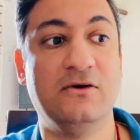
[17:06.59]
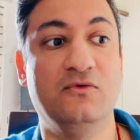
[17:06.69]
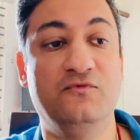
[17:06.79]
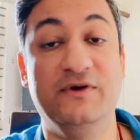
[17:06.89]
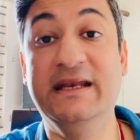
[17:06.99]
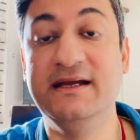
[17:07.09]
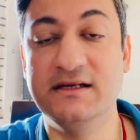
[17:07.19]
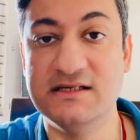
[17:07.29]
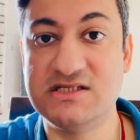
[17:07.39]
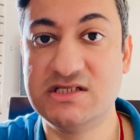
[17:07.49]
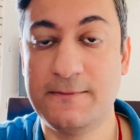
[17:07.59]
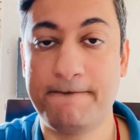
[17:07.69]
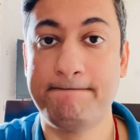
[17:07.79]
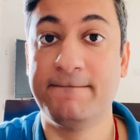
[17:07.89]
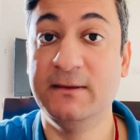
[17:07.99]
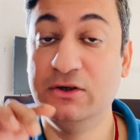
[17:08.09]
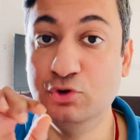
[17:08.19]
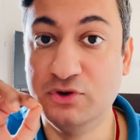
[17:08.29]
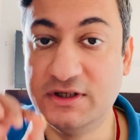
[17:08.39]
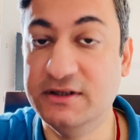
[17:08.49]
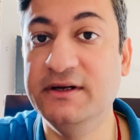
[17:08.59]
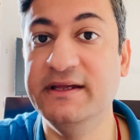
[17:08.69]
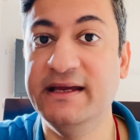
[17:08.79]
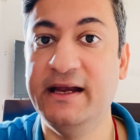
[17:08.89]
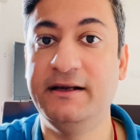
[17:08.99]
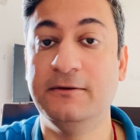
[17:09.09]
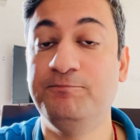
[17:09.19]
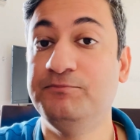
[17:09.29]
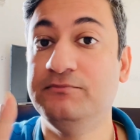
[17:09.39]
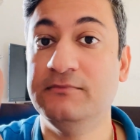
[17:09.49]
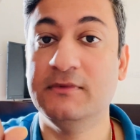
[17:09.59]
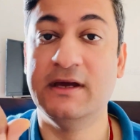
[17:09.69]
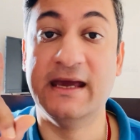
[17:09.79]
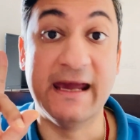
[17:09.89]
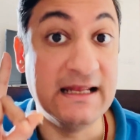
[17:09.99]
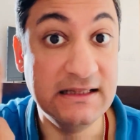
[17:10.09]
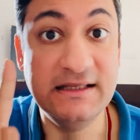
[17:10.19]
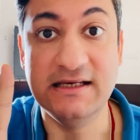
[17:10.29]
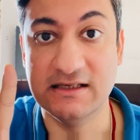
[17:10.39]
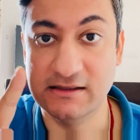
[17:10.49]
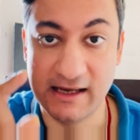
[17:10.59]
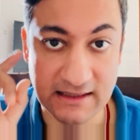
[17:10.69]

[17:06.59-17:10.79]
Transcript: willingness to create healthy,